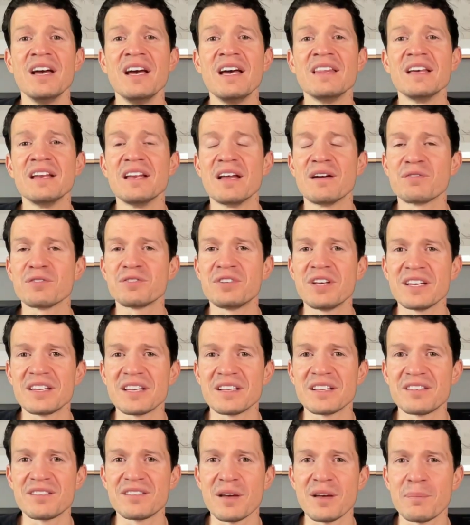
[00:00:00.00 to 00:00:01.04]
they never take
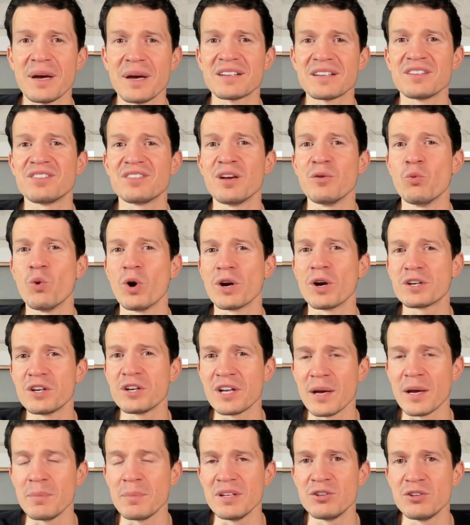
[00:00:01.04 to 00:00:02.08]
that step back to say, what could
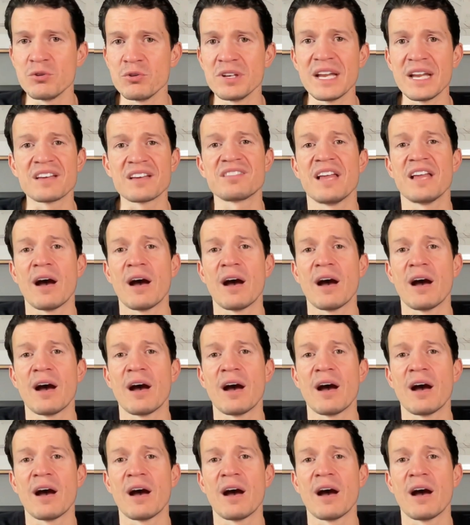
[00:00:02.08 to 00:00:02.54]
I be doing next?